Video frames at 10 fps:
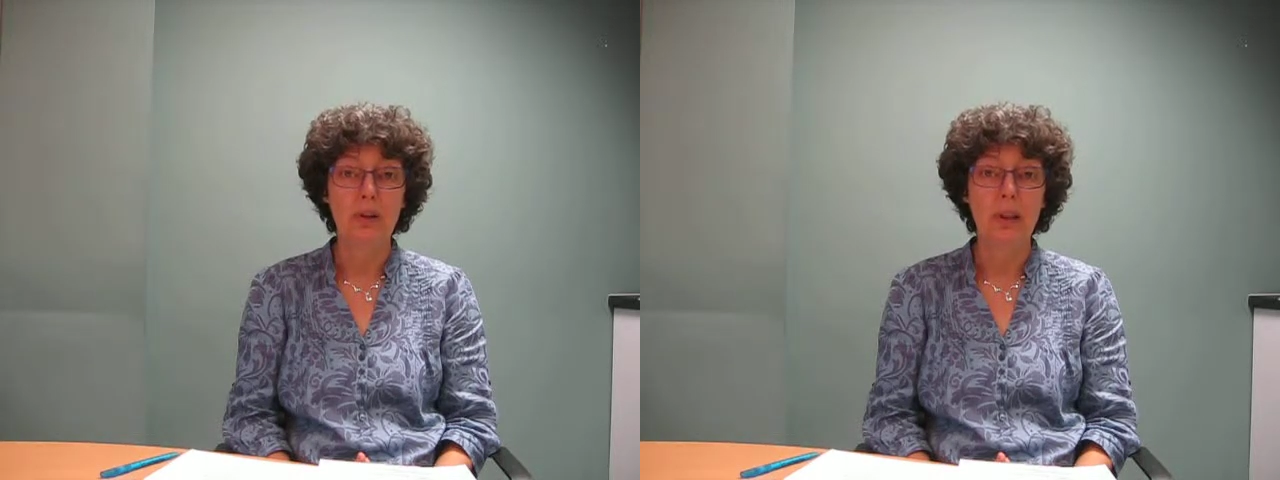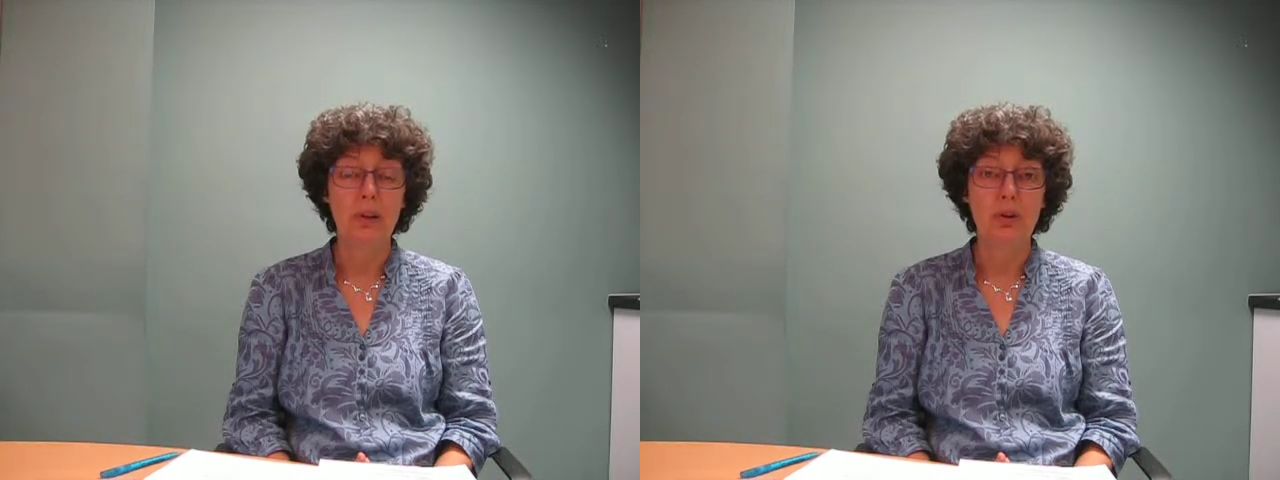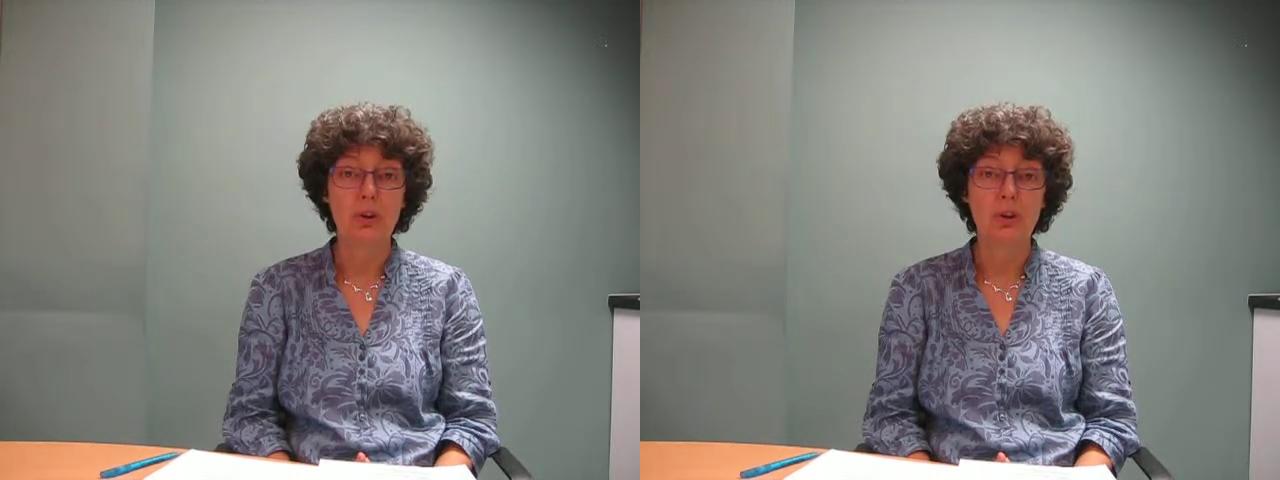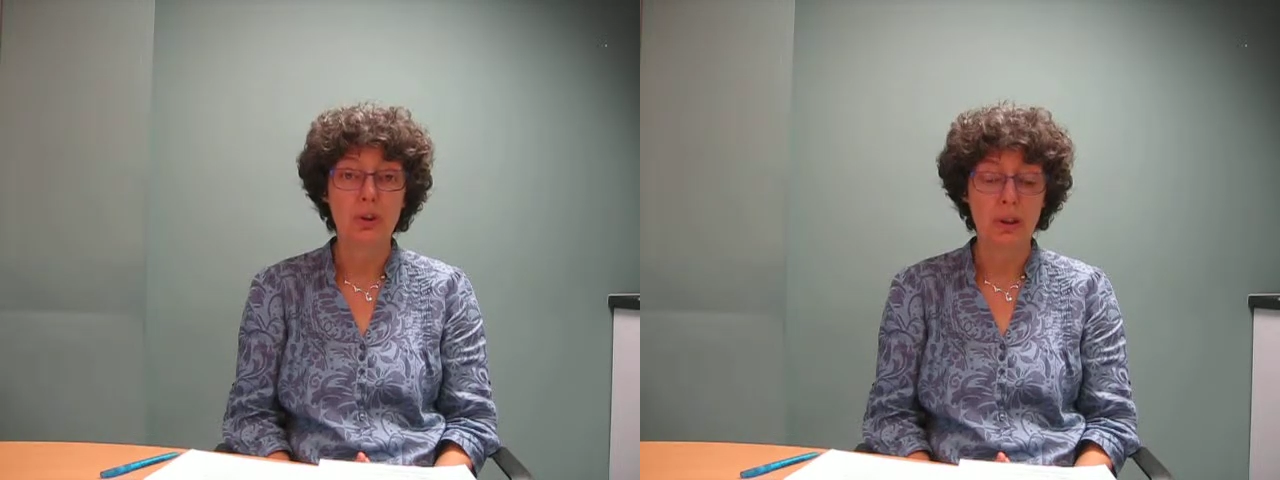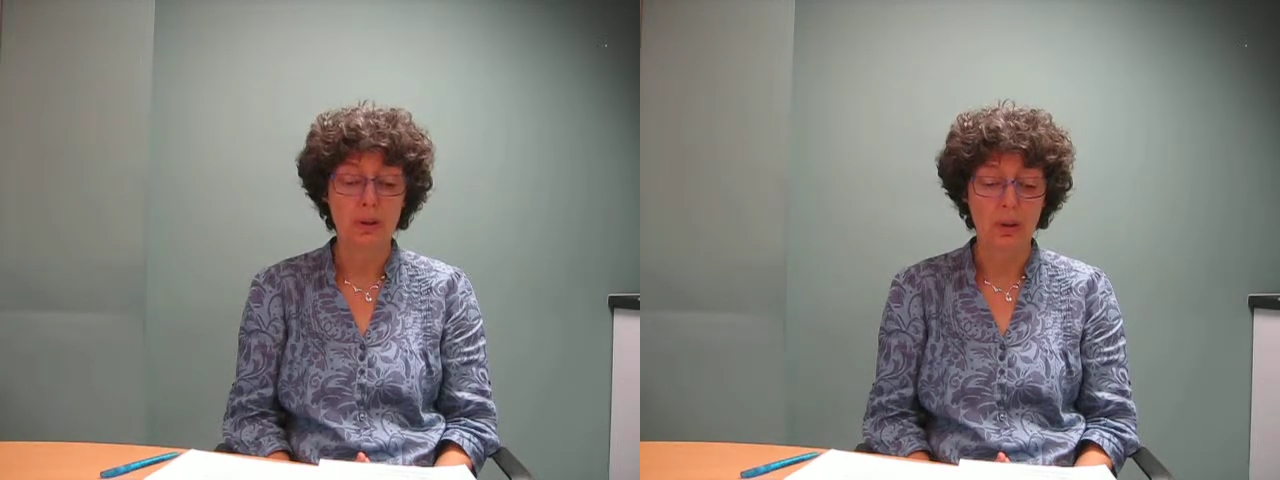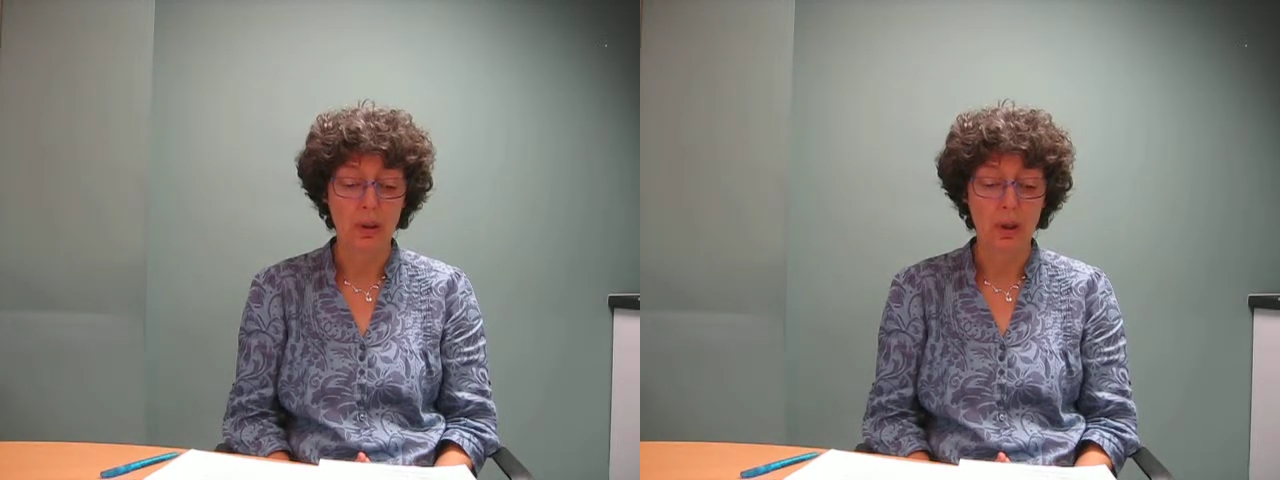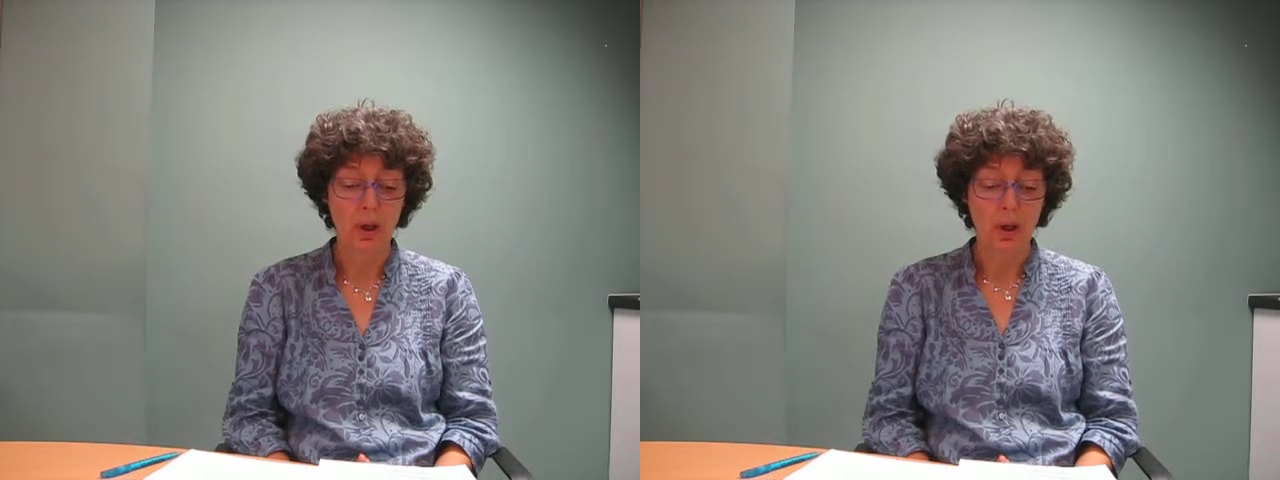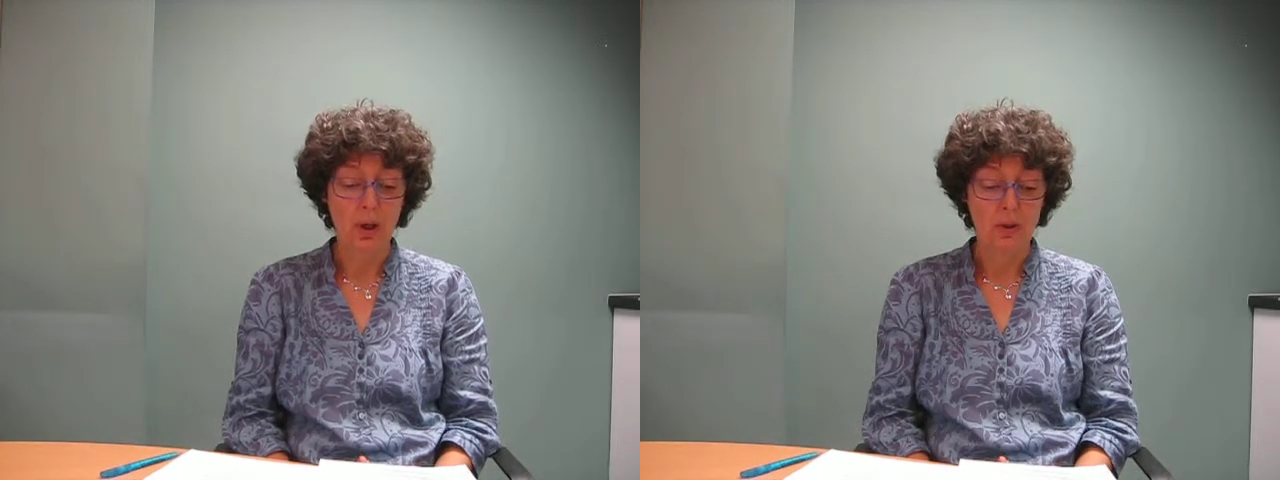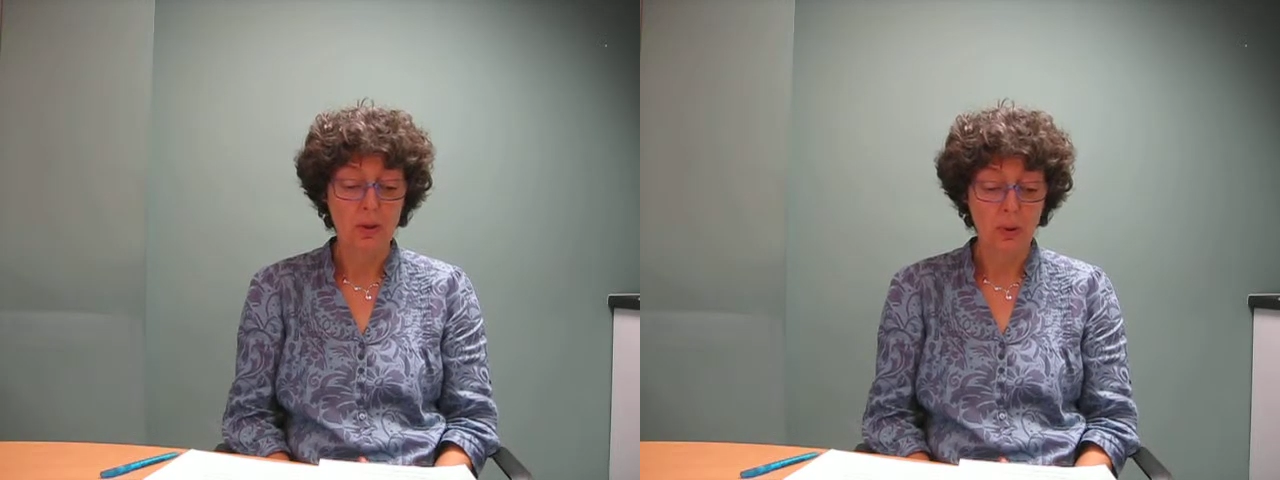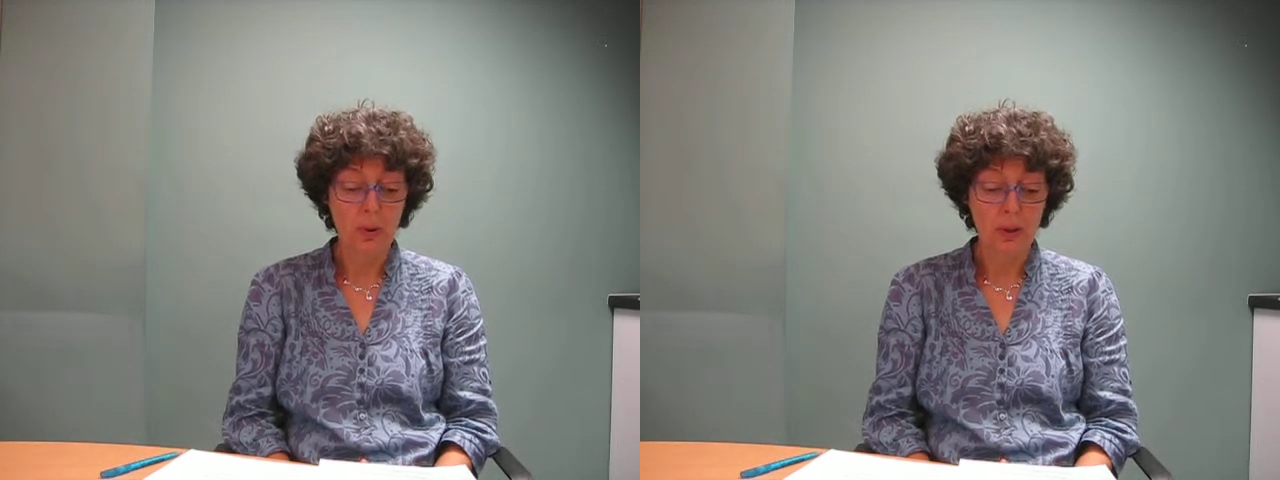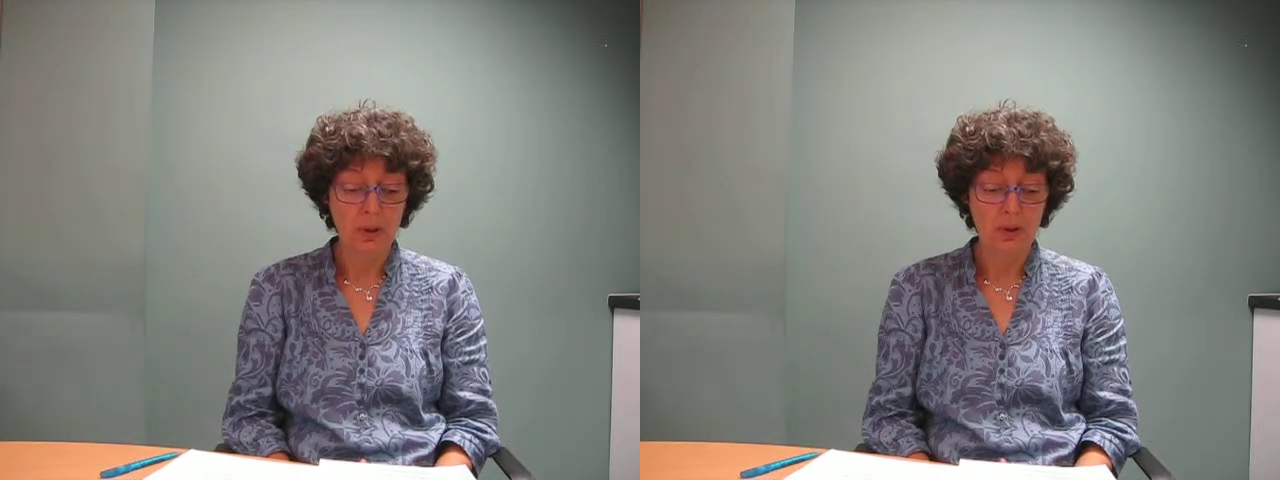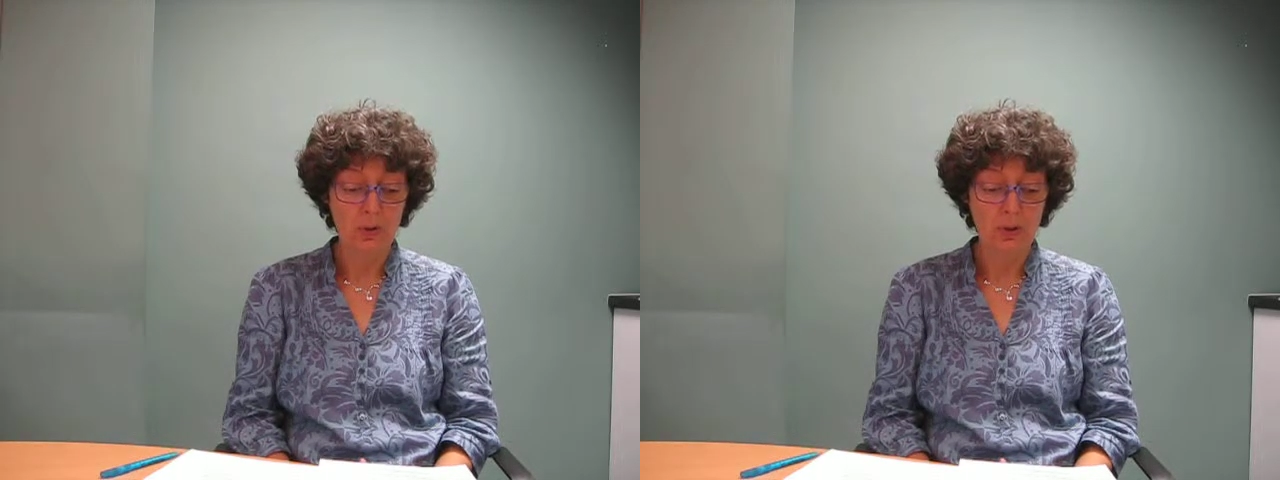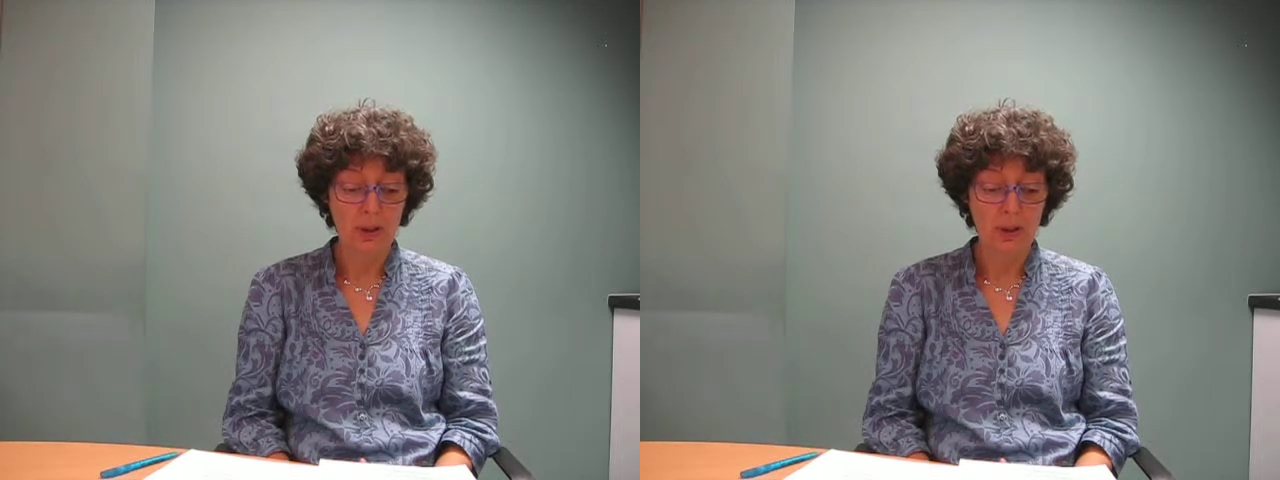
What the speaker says: challenging agenda. So it's quite useful to